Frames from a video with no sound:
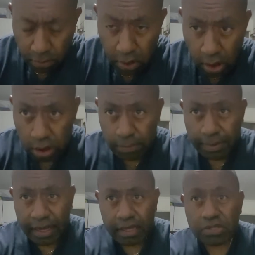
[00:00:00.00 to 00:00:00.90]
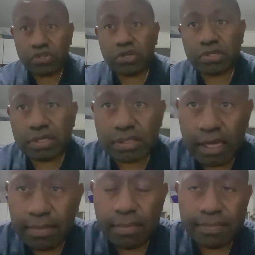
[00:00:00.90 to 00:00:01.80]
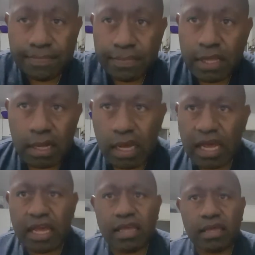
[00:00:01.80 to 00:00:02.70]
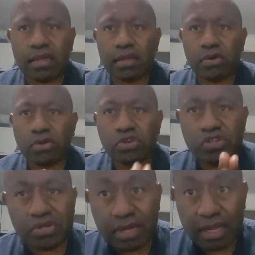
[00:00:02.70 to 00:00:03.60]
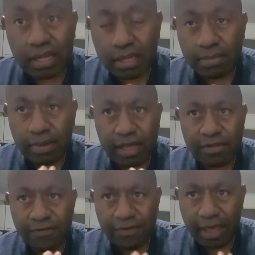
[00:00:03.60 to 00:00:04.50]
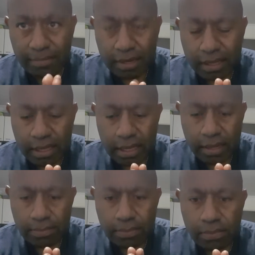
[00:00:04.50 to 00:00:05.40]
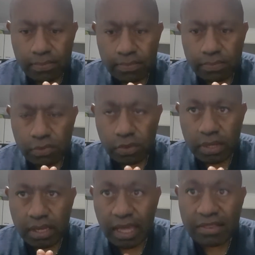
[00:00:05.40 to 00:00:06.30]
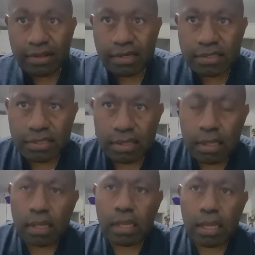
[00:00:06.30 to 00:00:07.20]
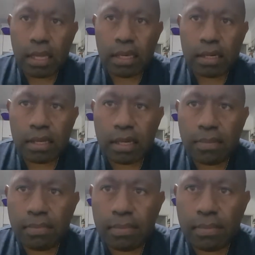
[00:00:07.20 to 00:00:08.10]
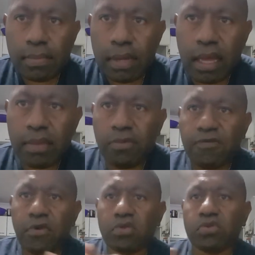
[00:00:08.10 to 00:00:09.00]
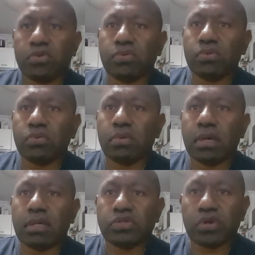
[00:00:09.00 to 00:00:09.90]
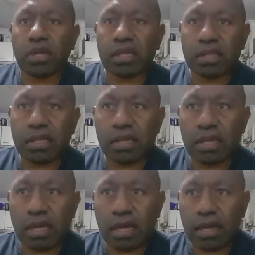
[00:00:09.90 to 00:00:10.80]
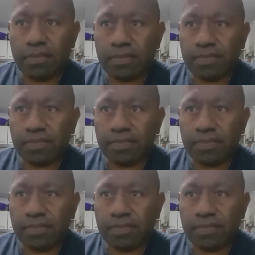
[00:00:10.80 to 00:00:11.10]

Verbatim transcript: contemplating churches. Um, I originally, my family um, were Catholics and um, I moved on to joining the, uh,